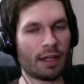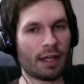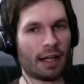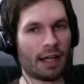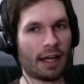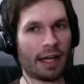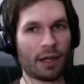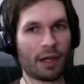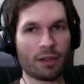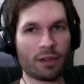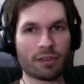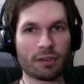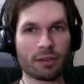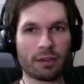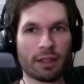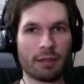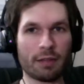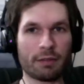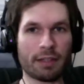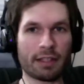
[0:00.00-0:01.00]
I also
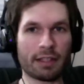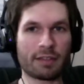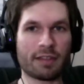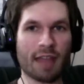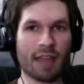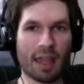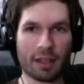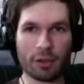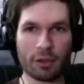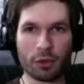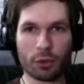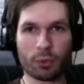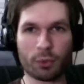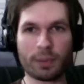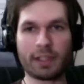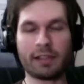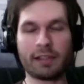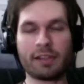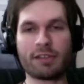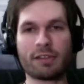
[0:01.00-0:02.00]
love like tactical
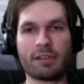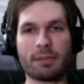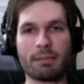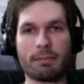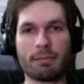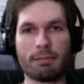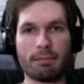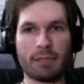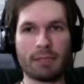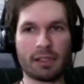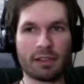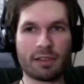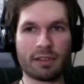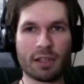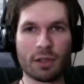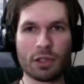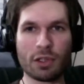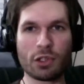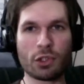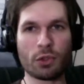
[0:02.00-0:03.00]
realism,
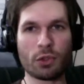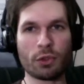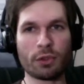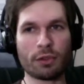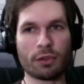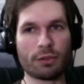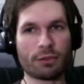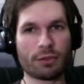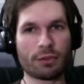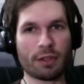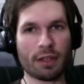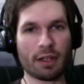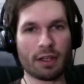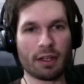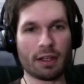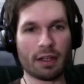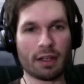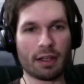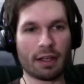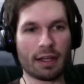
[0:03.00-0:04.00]
military shooters.
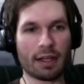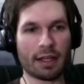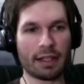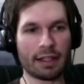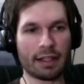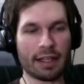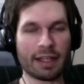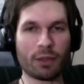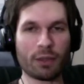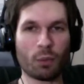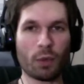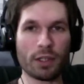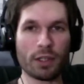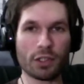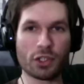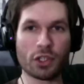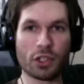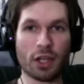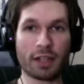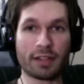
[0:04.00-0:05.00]
I like
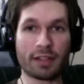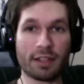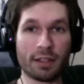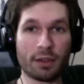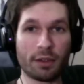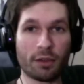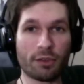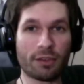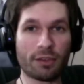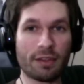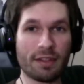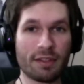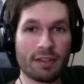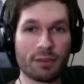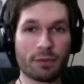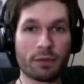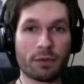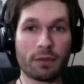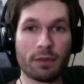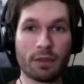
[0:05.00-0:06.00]
one-shot kills, and
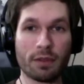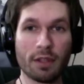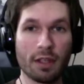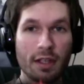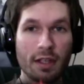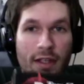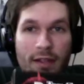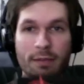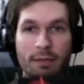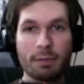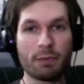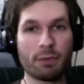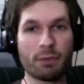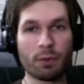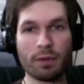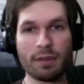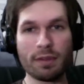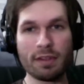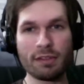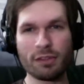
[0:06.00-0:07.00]

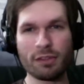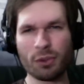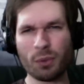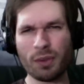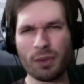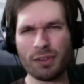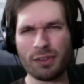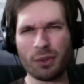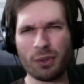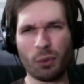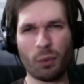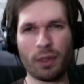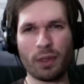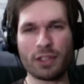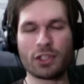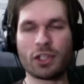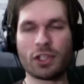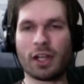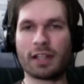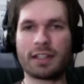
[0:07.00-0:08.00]
before this, there was no
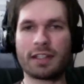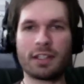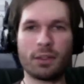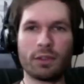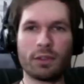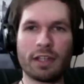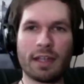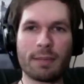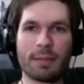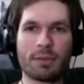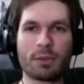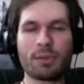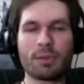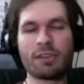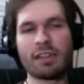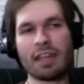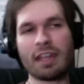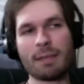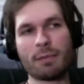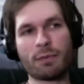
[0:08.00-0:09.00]
one-shot kill games. There
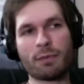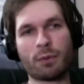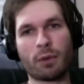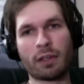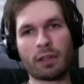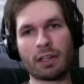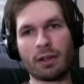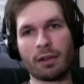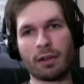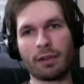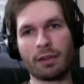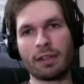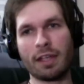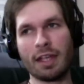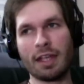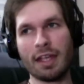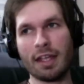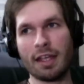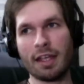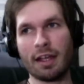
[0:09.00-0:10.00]
was a game before called
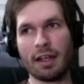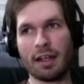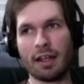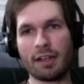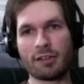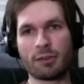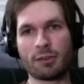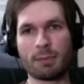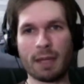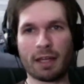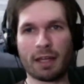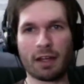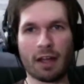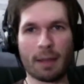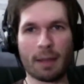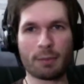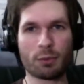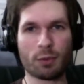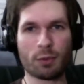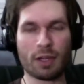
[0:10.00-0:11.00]
Spec
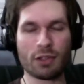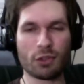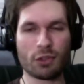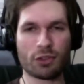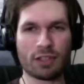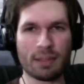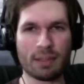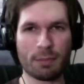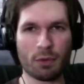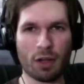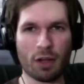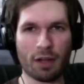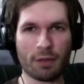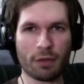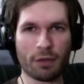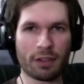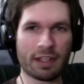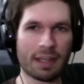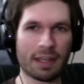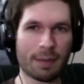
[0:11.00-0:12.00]
Ops Ranger Team
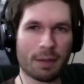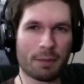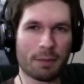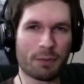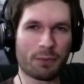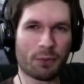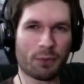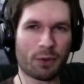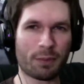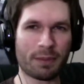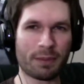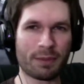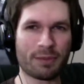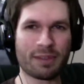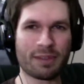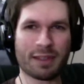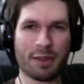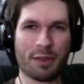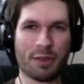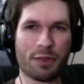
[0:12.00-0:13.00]
Bravo that came out before, but it
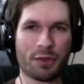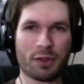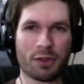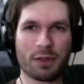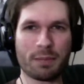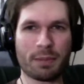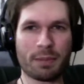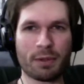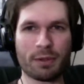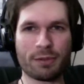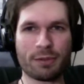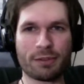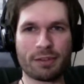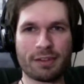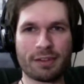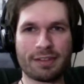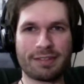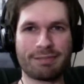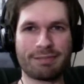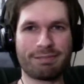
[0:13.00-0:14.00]
was like a
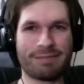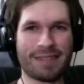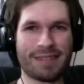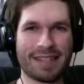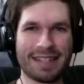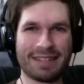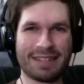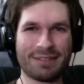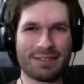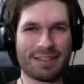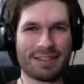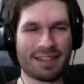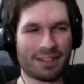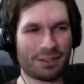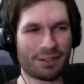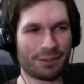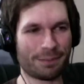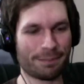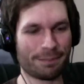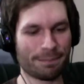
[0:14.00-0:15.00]
third-person. It wasn't that good.